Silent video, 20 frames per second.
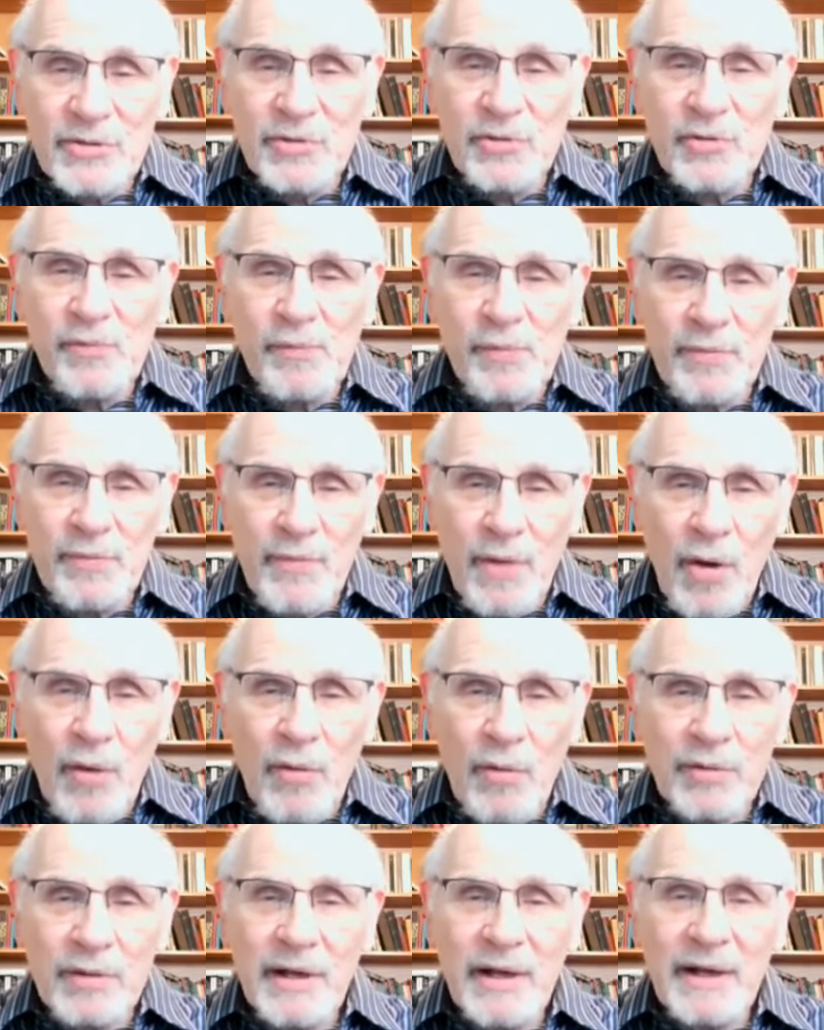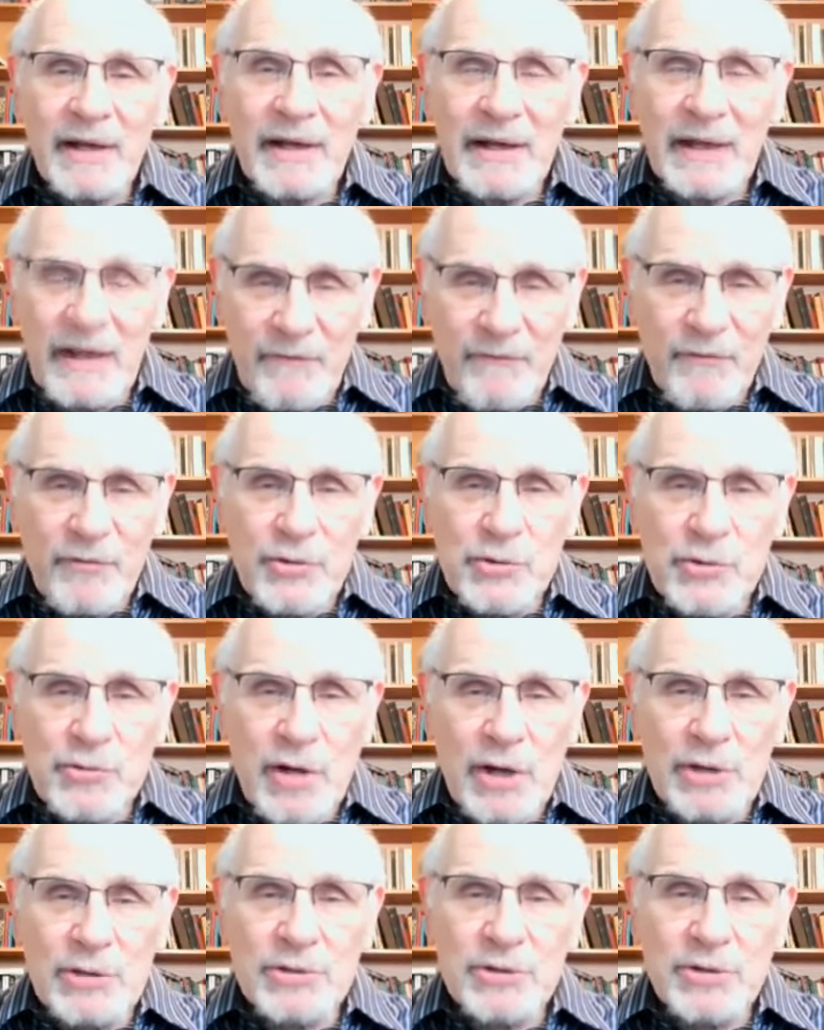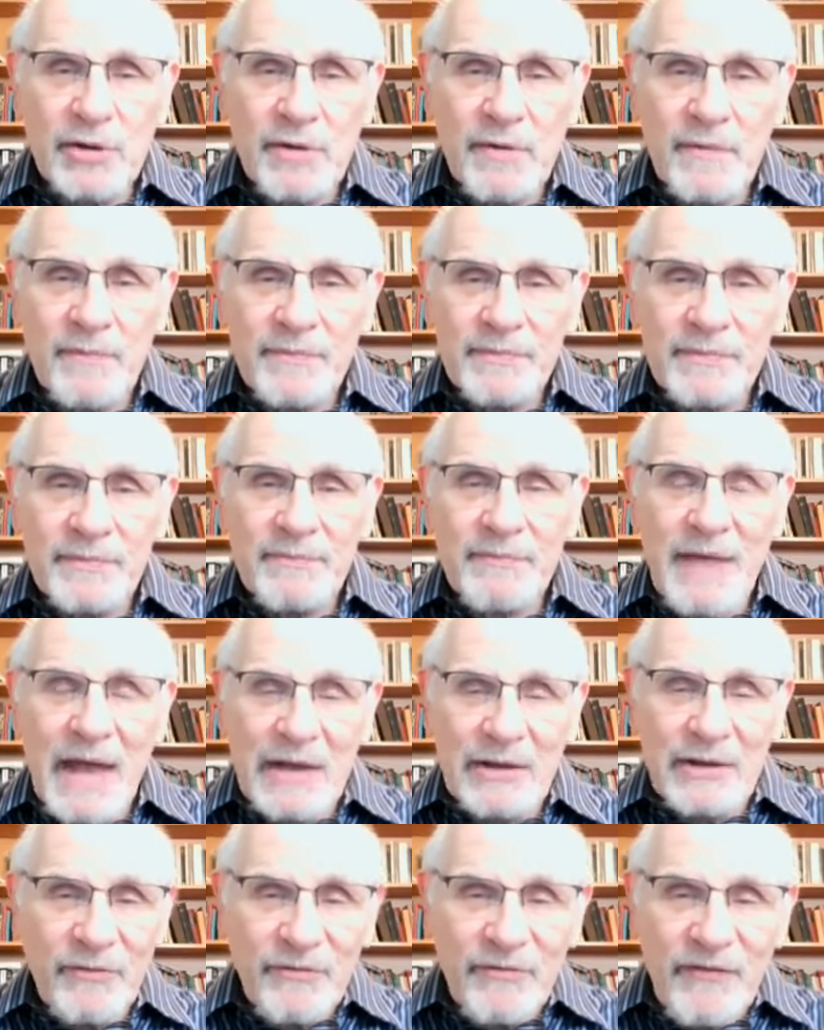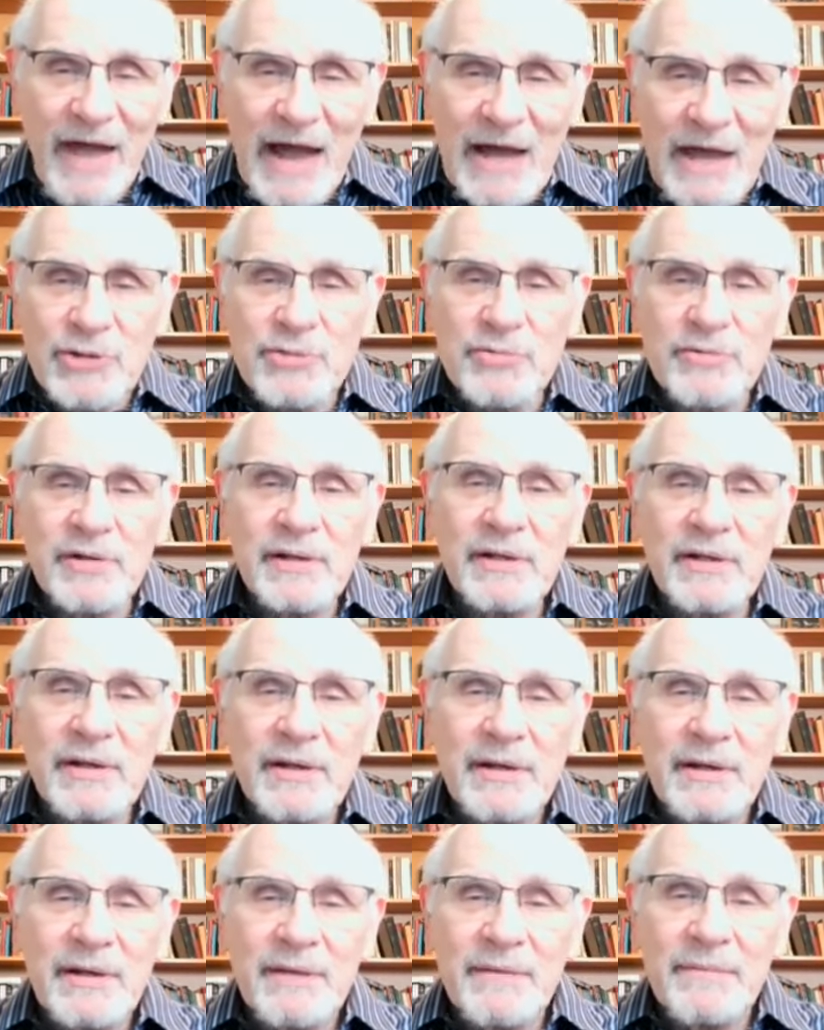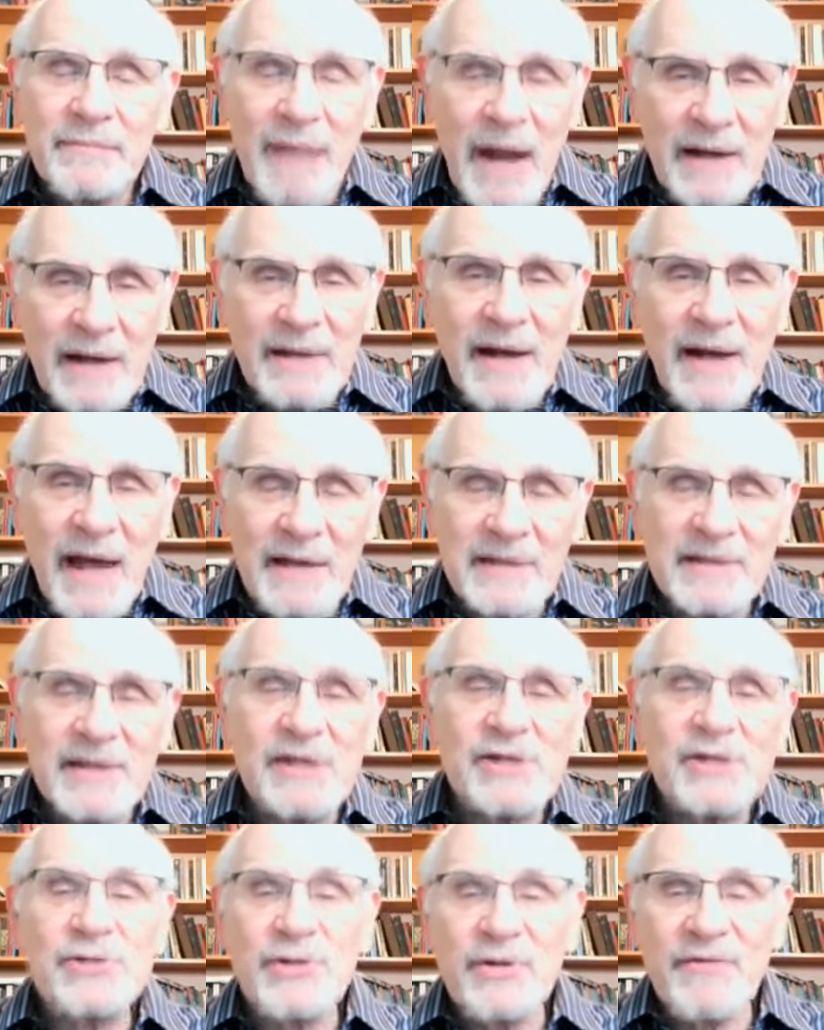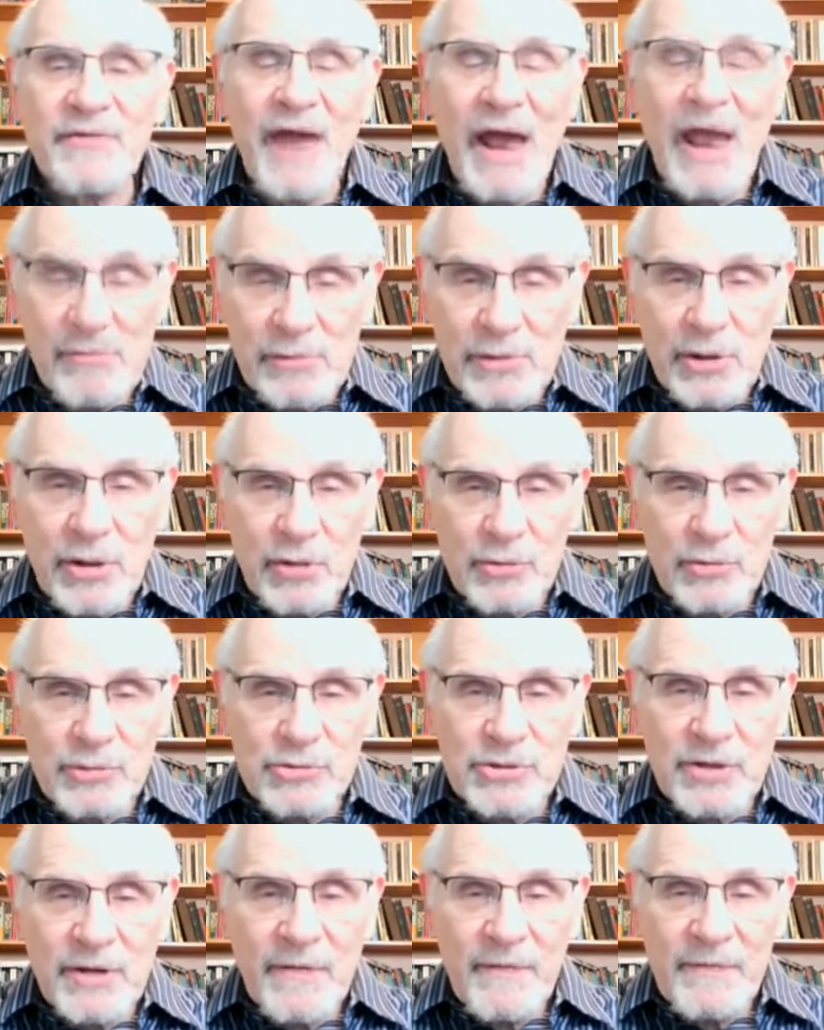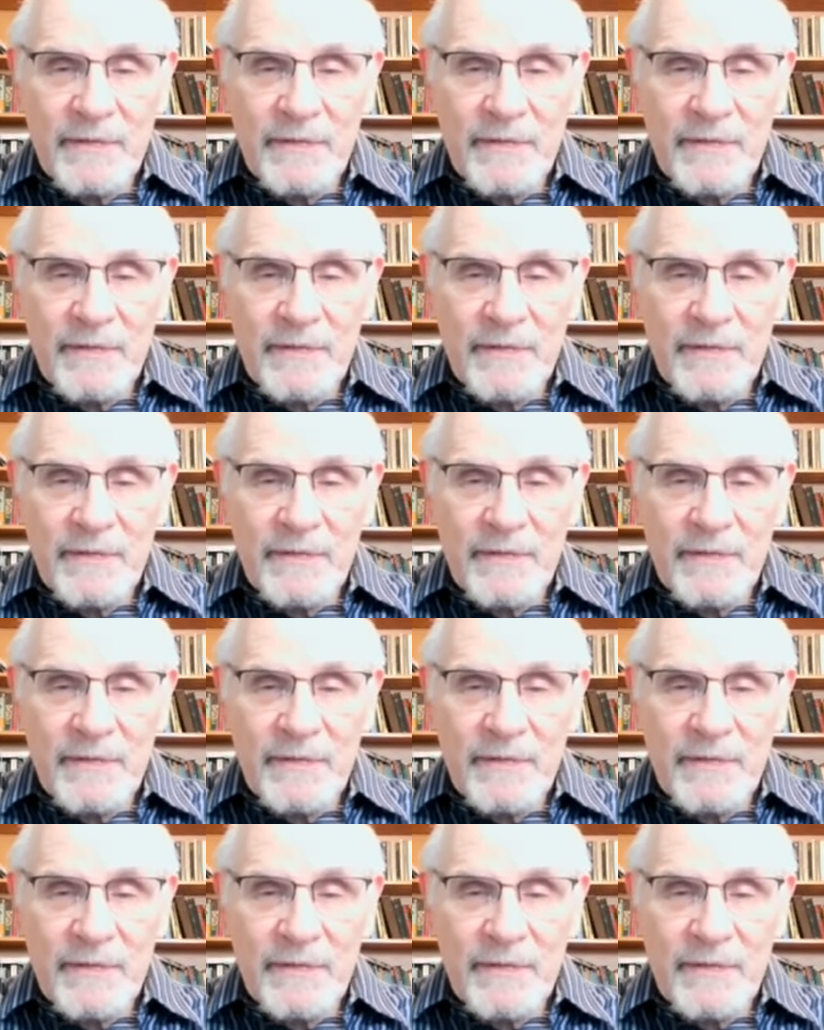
to promote infrastructure, manufacturing, modernization of agriculture.